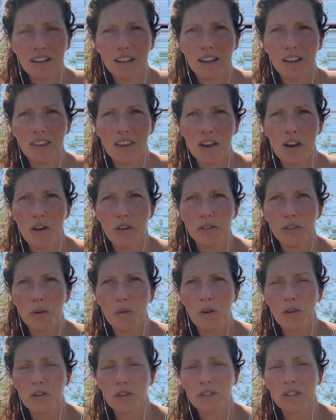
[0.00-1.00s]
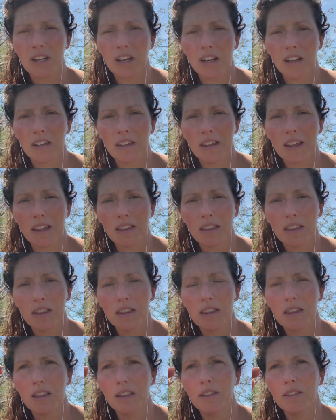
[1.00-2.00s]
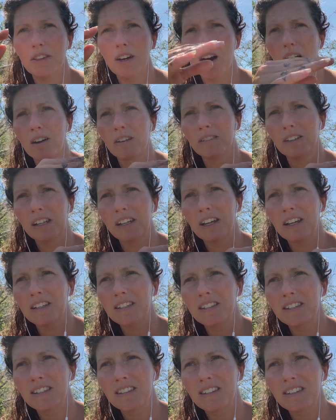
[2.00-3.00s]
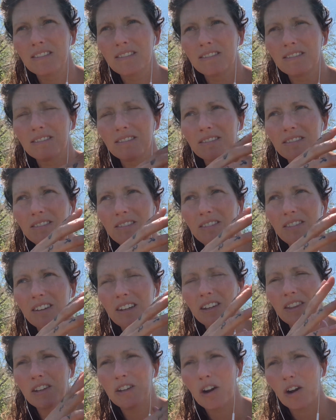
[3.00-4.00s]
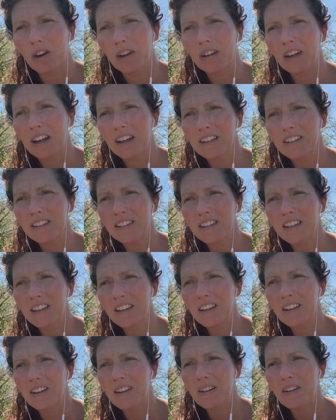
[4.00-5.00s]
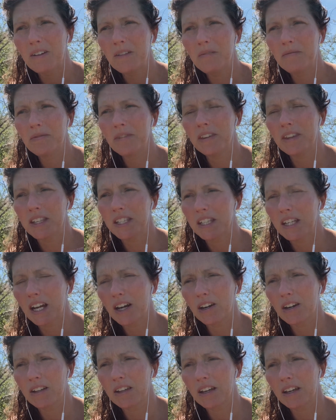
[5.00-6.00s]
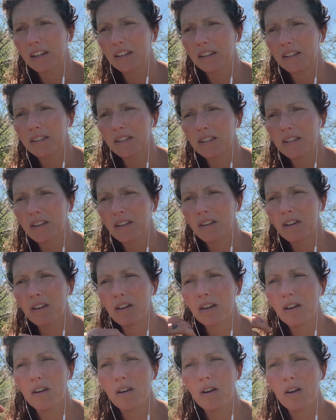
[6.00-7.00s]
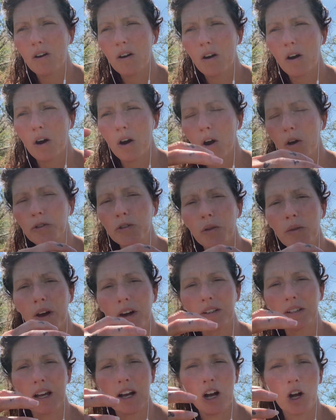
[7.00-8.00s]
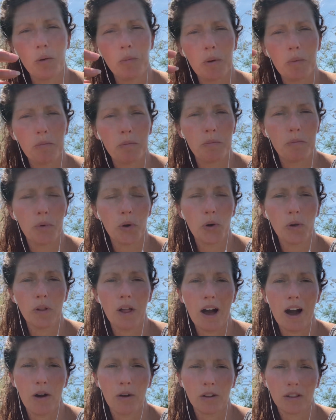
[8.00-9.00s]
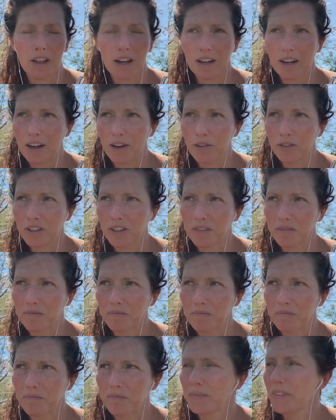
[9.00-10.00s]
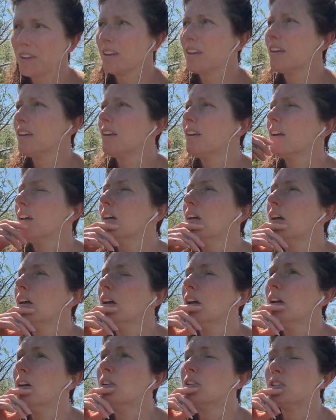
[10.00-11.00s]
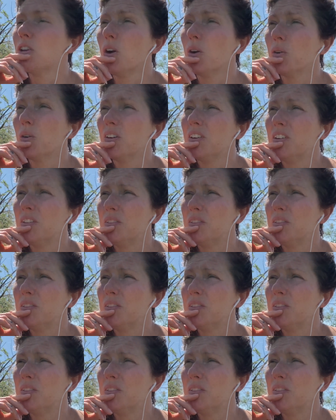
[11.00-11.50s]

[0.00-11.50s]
and then also understand that the ugliness and the darkness and the scary things are also there to help pull our light out. So